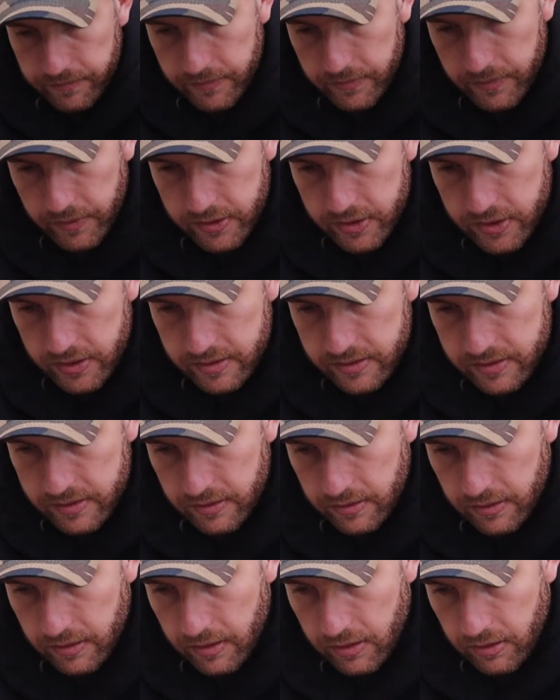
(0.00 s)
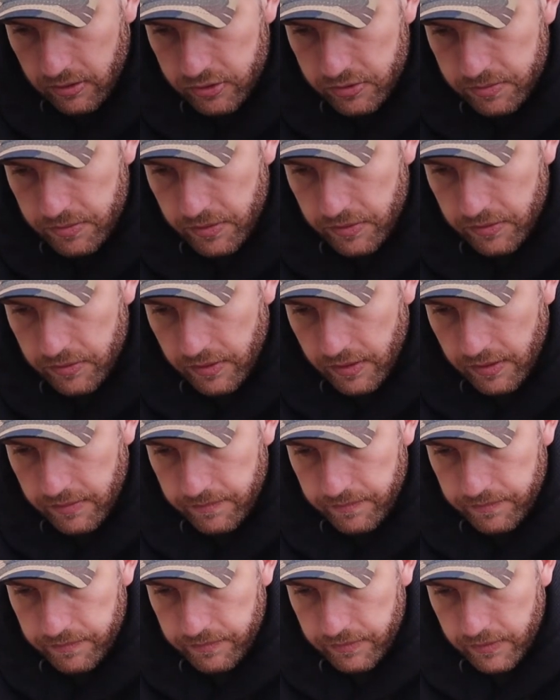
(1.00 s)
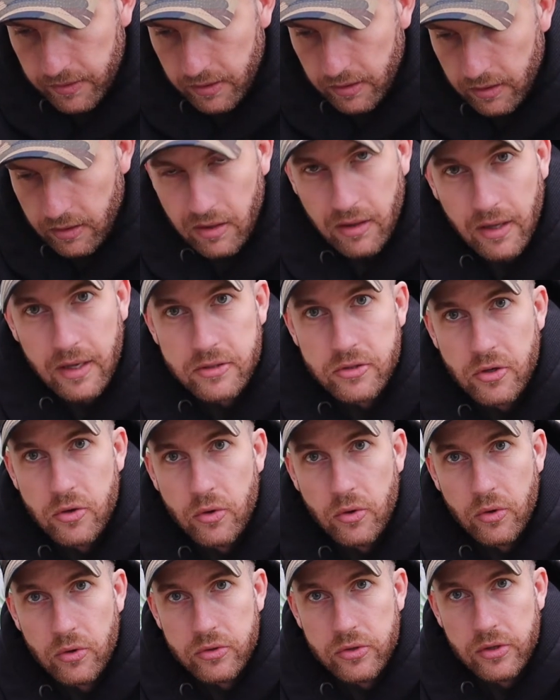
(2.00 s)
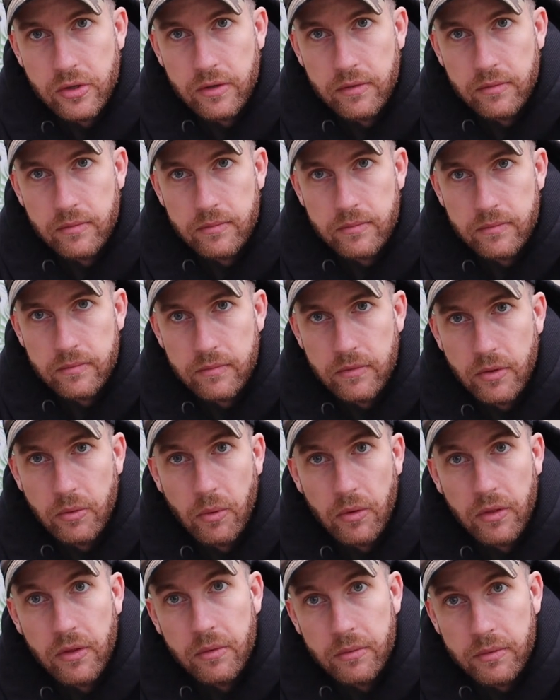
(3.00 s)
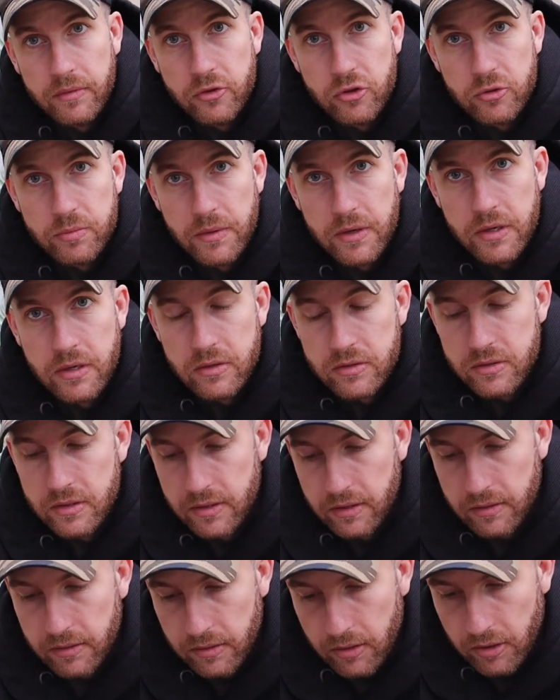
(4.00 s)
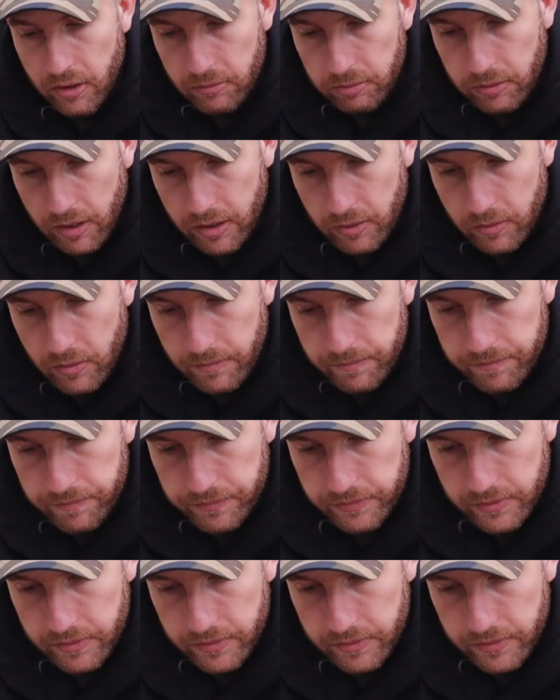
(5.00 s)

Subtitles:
which is a lot smoother and a lot less coarse than the one that we've just been using, the longer black one.